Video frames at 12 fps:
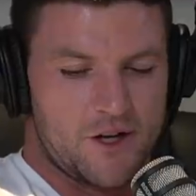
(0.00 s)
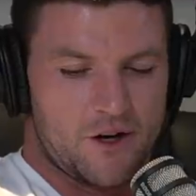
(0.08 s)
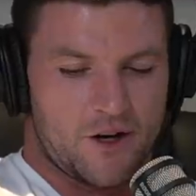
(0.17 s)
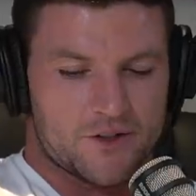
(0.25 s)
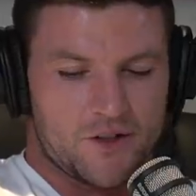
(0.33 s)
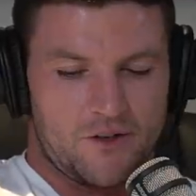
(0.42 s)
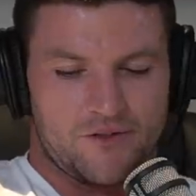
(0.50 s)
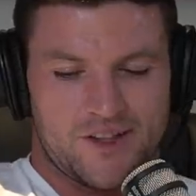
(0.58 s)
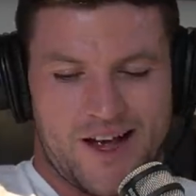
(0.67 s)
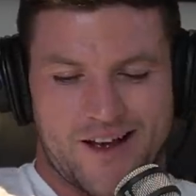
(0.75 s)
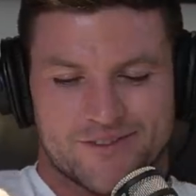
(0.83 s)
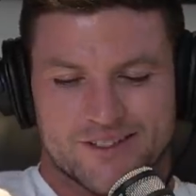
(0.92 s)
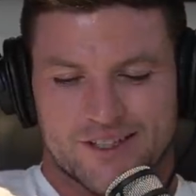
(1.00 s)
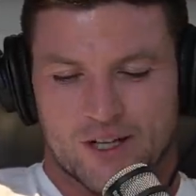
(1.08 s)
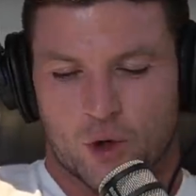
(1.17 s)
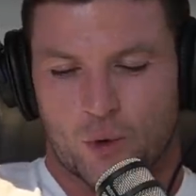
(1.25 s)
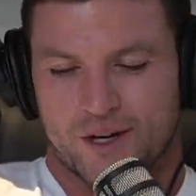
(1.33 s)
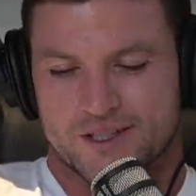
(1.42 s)
All right, Dolph, last
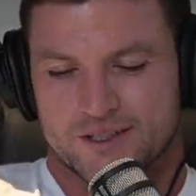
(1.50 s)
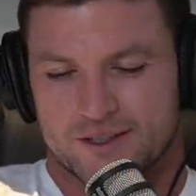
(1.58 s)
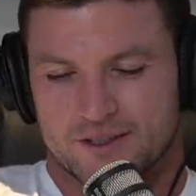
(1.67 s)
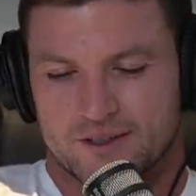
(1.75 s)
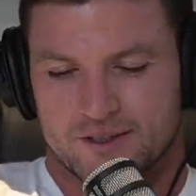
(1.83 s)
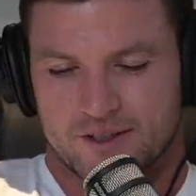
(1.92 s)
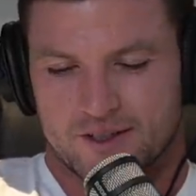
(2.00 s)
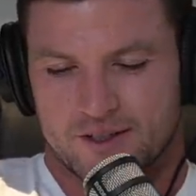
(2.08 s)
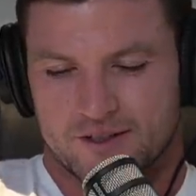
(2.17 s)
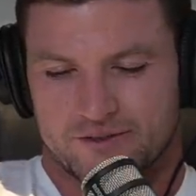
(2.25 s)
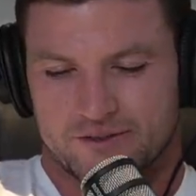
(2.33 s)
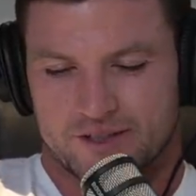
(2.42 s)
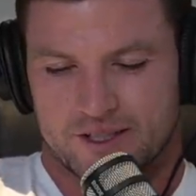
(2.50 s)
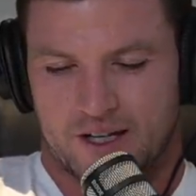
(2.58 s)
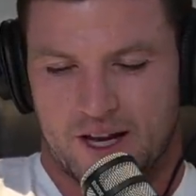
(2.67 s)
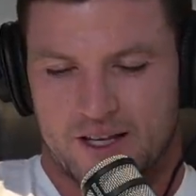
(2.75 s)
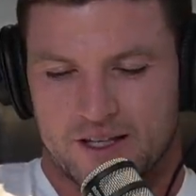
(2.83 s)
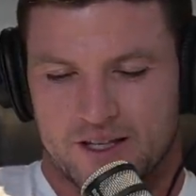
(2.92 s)
question for
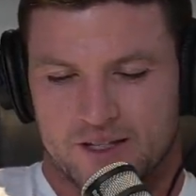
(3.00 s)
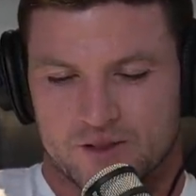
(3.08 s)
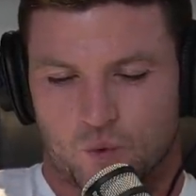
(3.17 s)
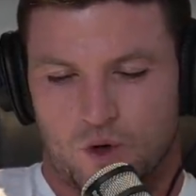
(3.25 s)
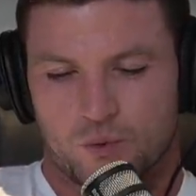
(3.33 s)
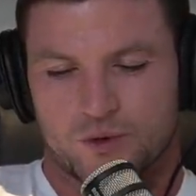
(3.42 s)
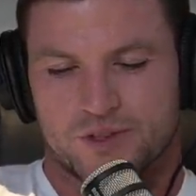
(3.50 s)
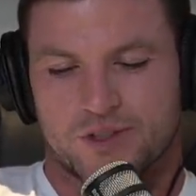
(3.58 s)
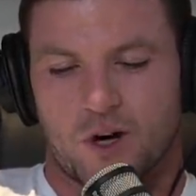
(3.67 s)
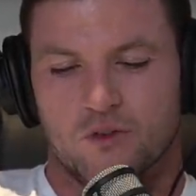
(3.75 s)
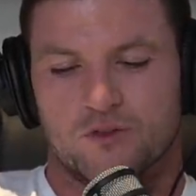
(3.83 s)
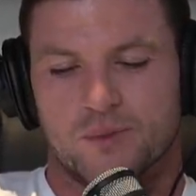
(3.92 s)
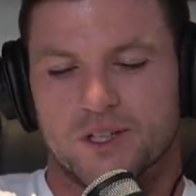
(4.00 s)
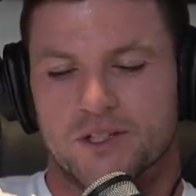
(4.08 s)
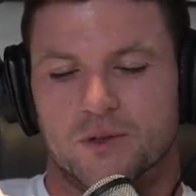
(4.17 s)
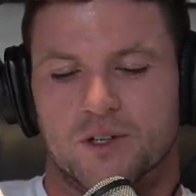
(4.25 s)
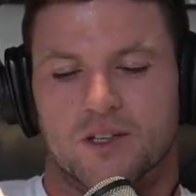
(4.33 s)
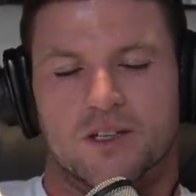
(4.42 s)
today is, what would Dolph be
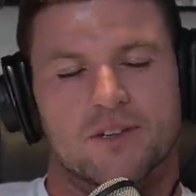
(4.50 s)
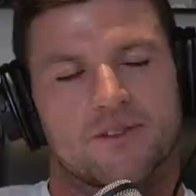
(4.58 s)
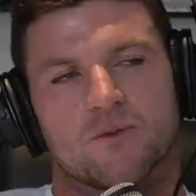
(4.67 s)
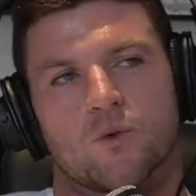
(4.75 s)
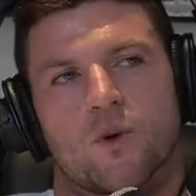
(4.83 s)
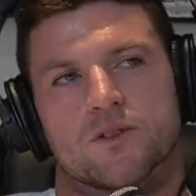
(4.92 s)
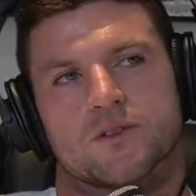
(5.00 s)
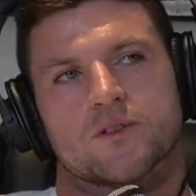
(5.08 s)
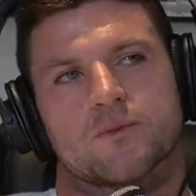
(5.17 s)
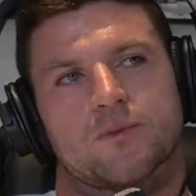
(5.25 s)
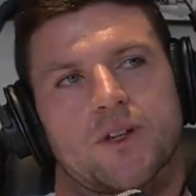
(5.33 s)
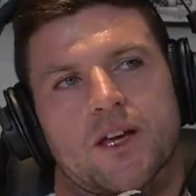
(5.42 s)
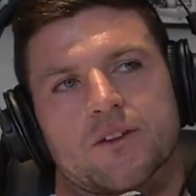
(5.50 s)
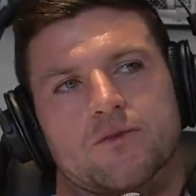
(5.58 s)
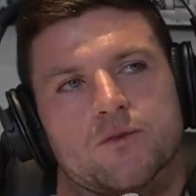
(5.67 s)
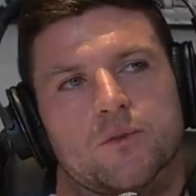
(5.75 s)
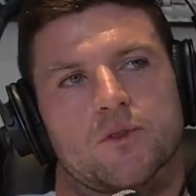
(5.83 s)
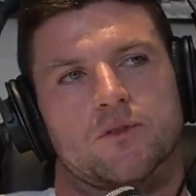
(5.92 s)
doing if he wasn't playing
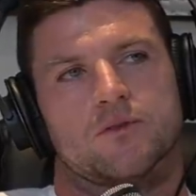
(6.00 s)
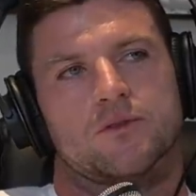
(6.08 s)
football?